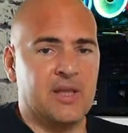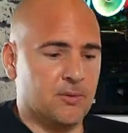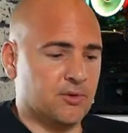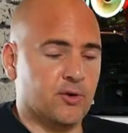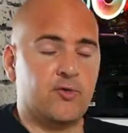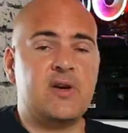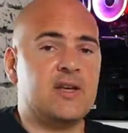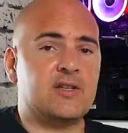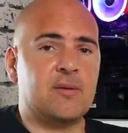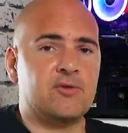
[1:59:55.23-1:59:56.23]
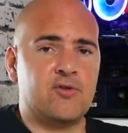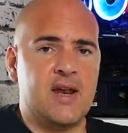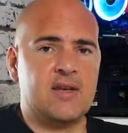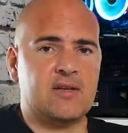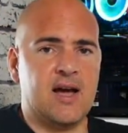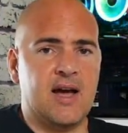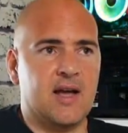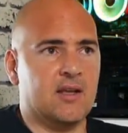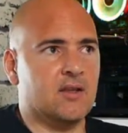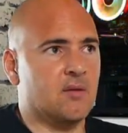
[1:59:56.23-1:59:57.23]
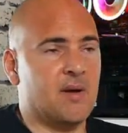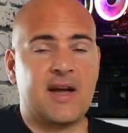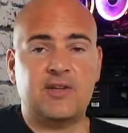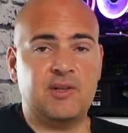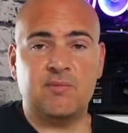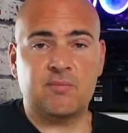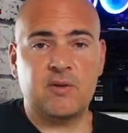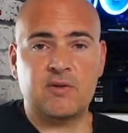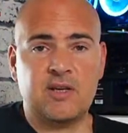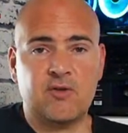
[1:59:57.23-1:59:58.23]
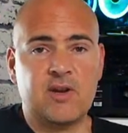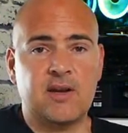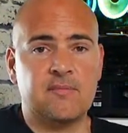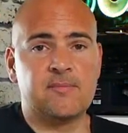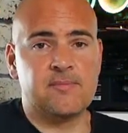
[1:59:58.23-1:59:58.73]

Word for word: it was on a green substrate and the packaging was mostly green.